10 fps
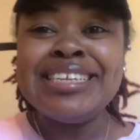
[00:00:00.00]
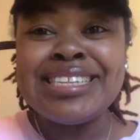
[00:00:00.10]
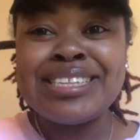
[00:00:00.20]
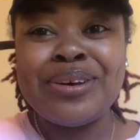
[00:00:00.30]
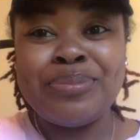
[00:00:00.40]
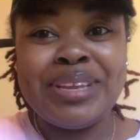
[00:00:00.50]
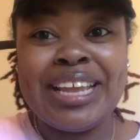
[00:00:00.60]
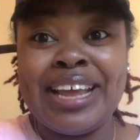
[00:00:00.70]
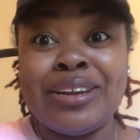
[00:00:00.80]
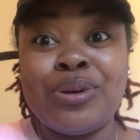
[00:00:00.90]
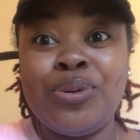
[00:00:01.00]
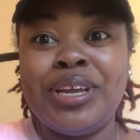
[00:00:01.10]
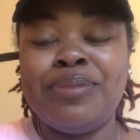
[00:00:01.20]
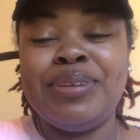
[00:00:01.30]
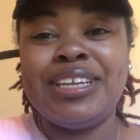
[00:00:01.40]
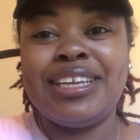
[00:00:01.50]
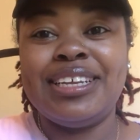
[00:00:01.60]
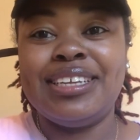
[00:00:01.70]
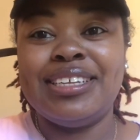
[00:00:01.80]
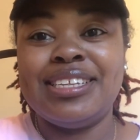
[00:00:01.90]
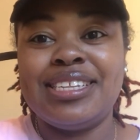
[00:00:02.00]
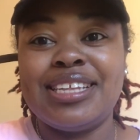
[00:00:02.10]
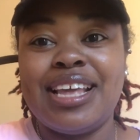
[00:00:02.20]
is gonna be kind of quick because